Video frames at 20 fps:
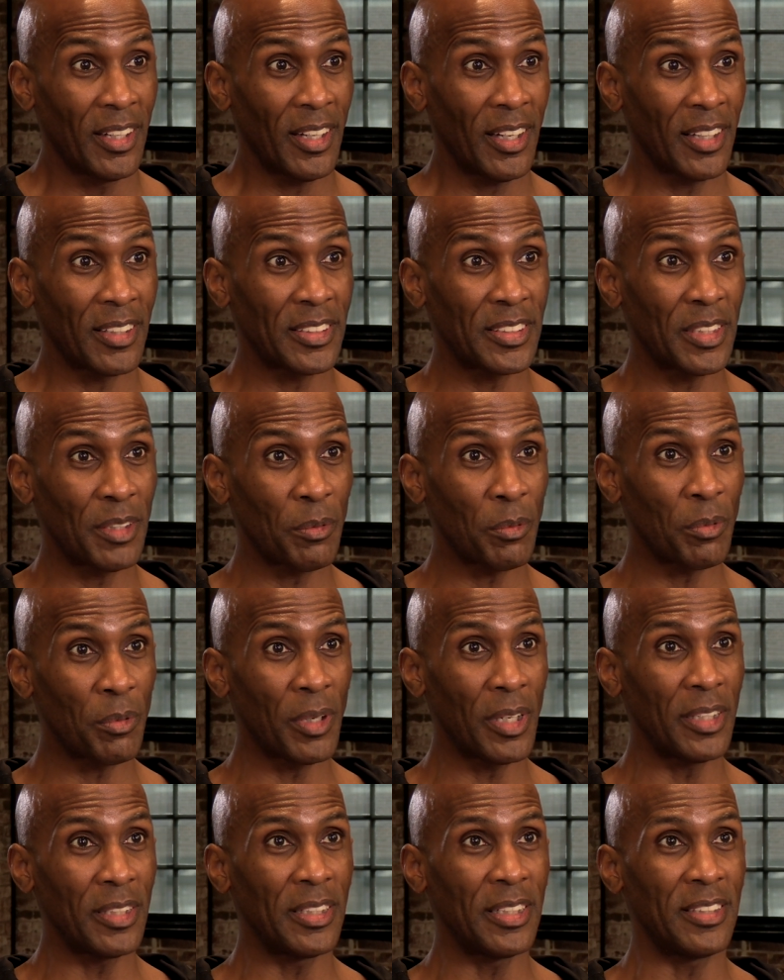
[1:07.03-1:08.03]
And I said,
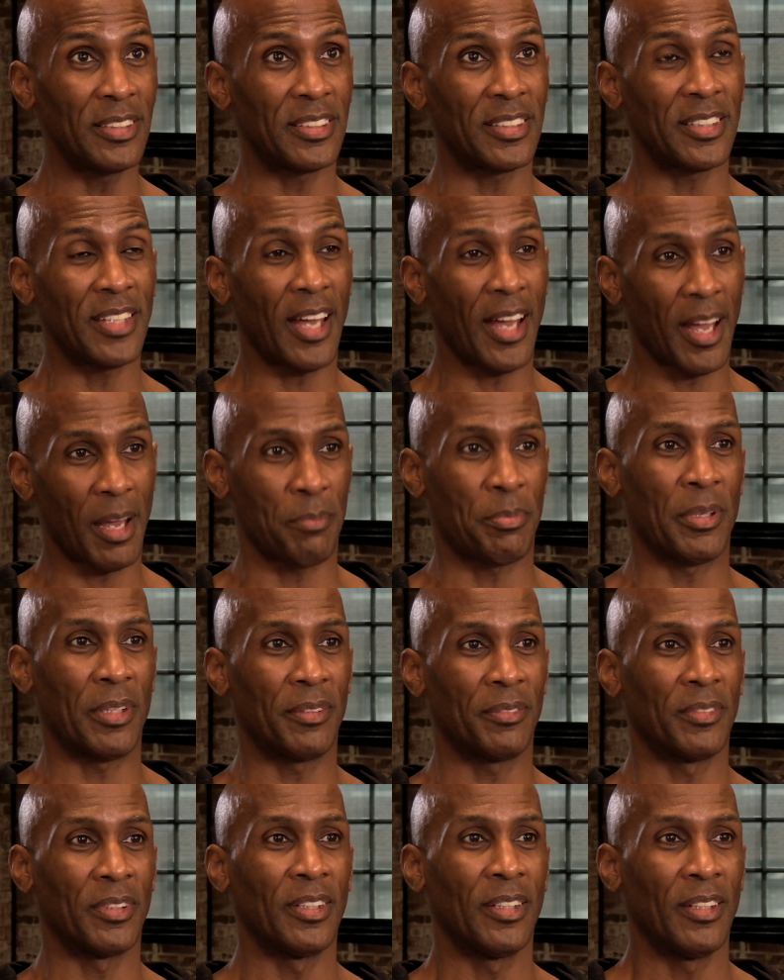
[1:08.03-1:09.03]
what needs to happen?
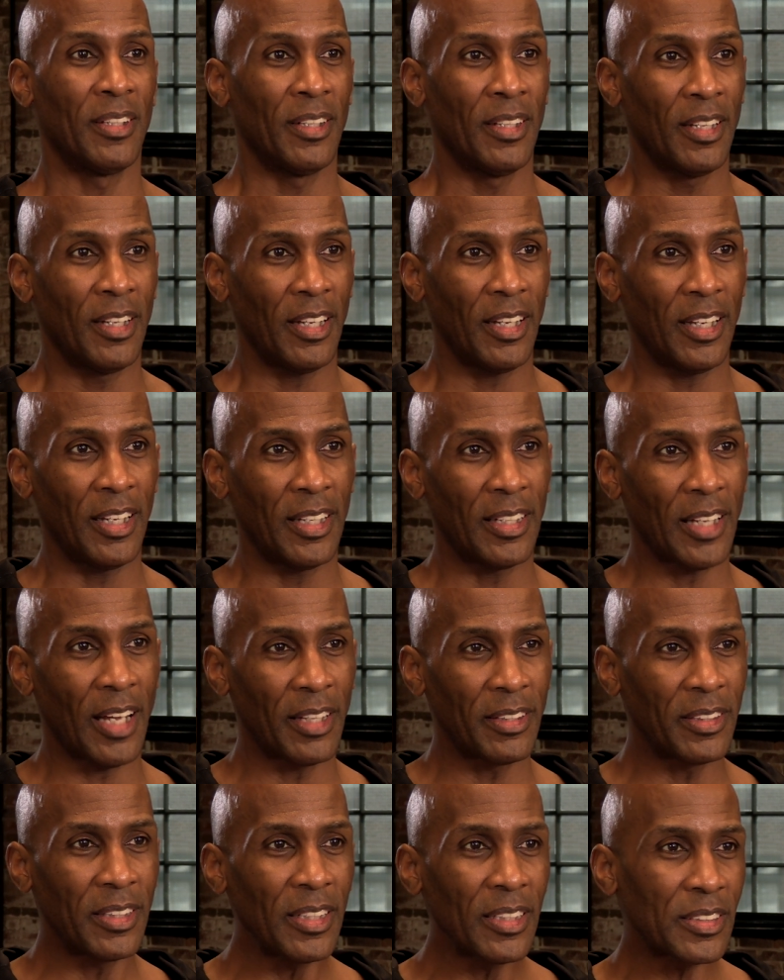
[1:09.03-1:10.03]
And
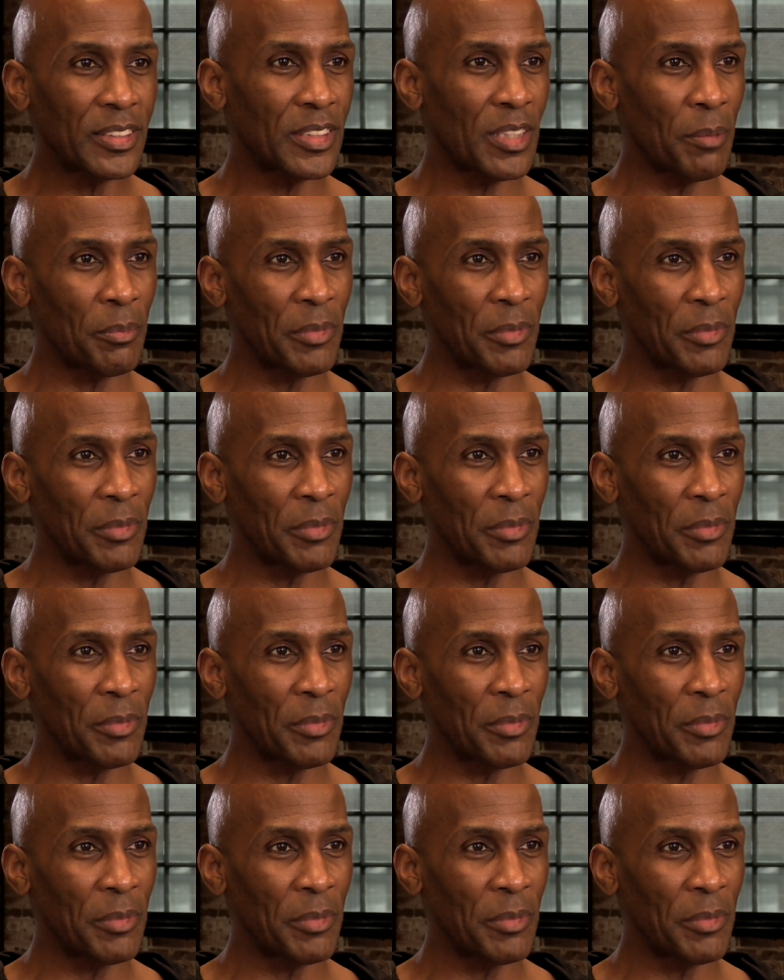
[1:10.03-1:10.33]
I think